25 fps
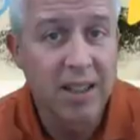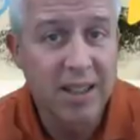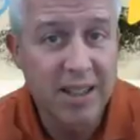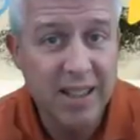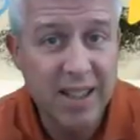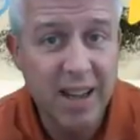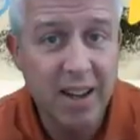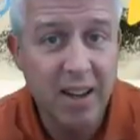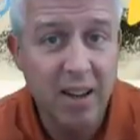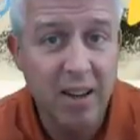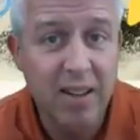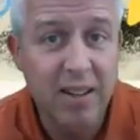
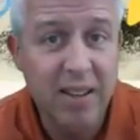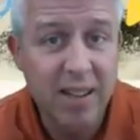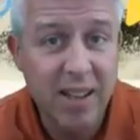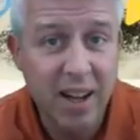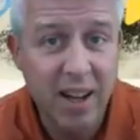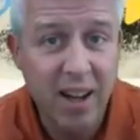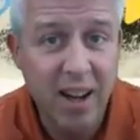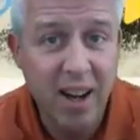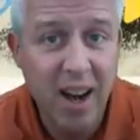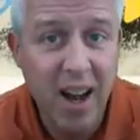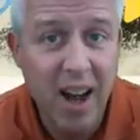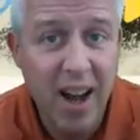get
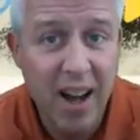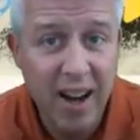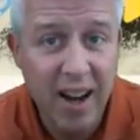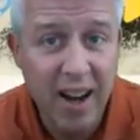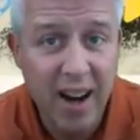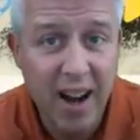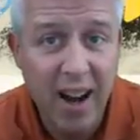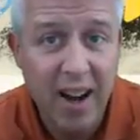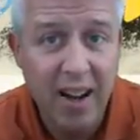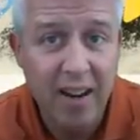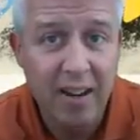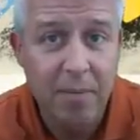a lot
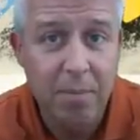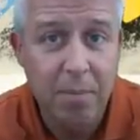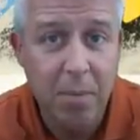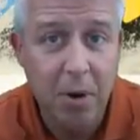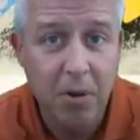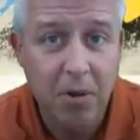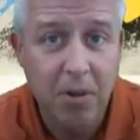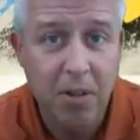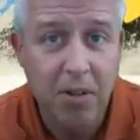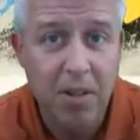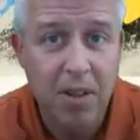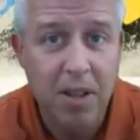out of
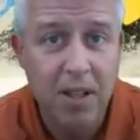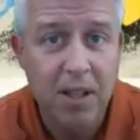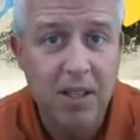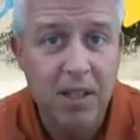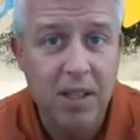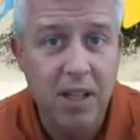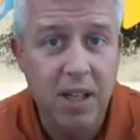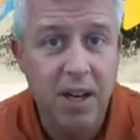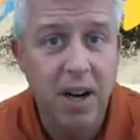both of these,